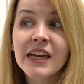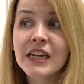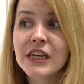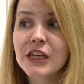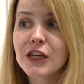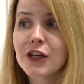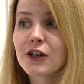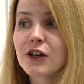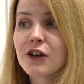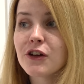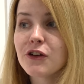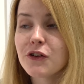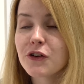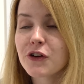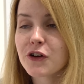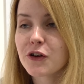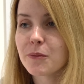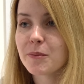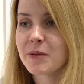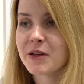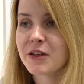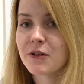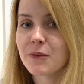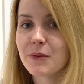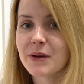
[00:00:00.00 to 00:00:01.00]
You could
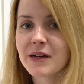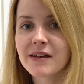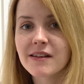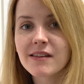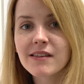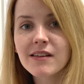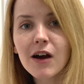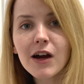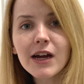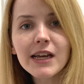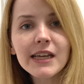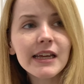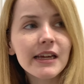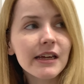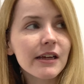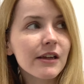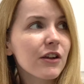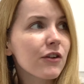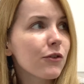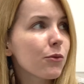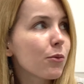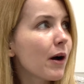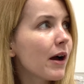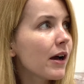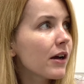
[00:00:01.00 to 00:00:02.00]
be doing
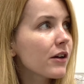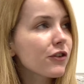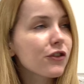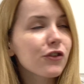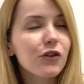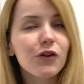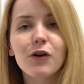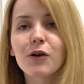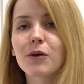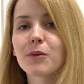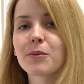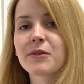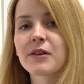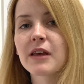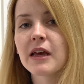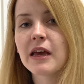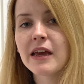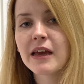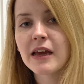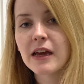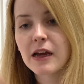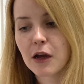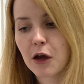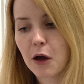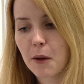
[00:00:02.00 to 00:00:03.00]
signage, workshops,
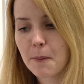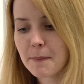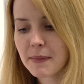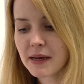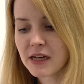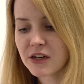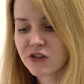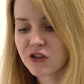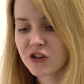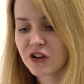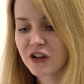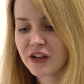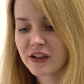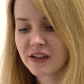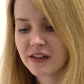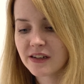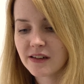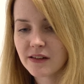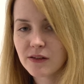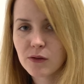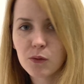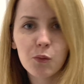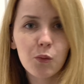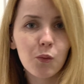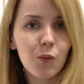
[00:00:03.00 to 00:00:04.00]

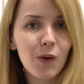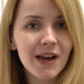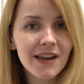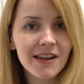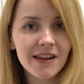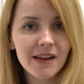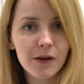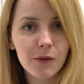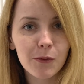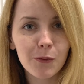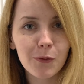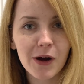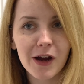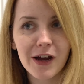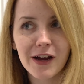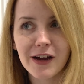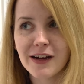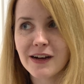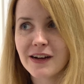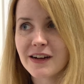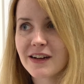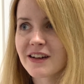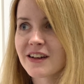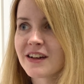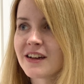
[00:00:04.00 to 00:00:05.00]
commissions, wedding
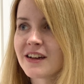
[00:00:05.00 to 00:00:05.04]
work,